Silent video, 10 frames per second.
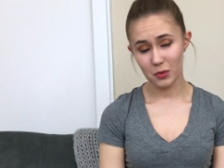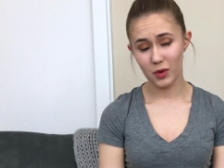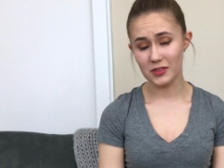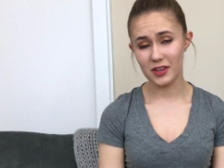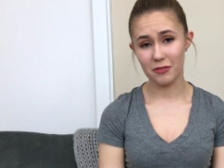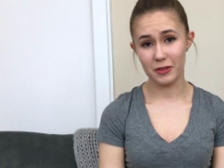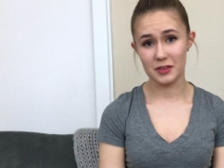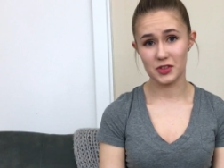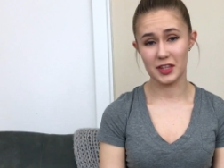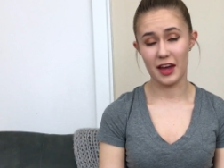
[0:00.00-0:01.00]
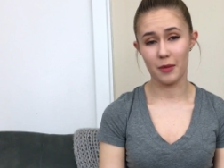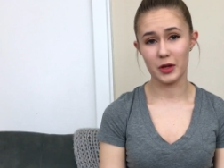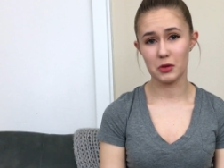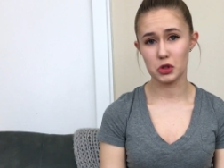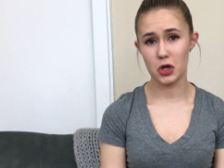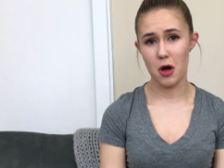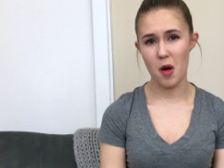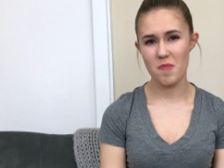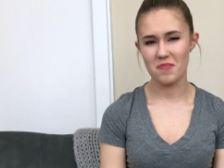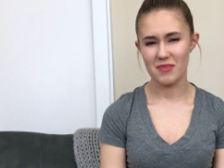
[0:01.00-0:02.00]
once I finish the cameo
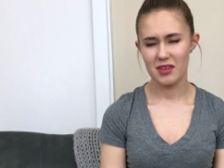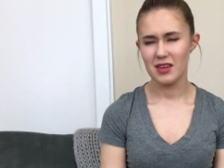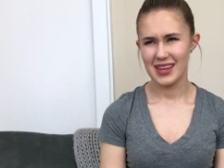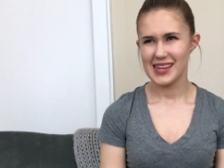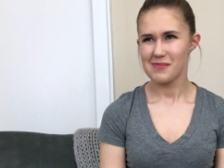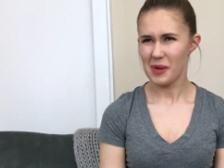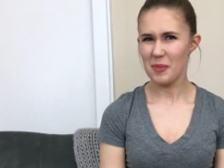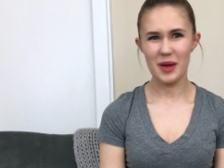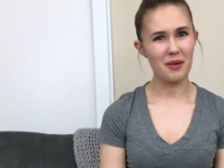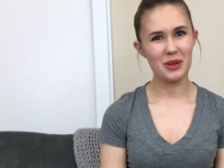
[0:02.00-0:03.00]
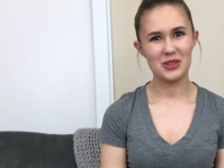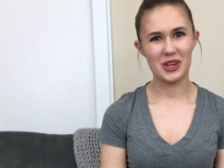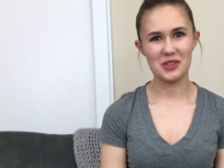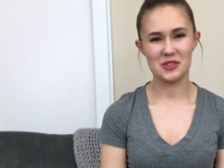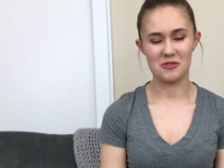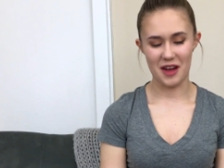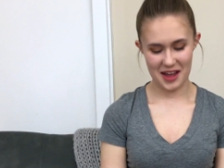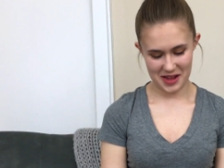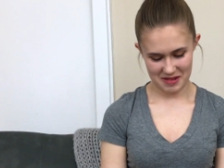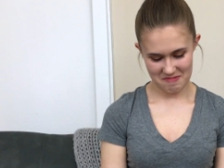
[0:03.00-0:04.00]
shawl, I might be able to justify
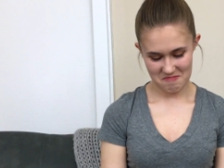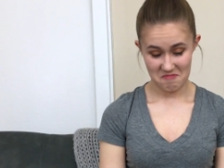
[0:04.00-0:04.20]
it.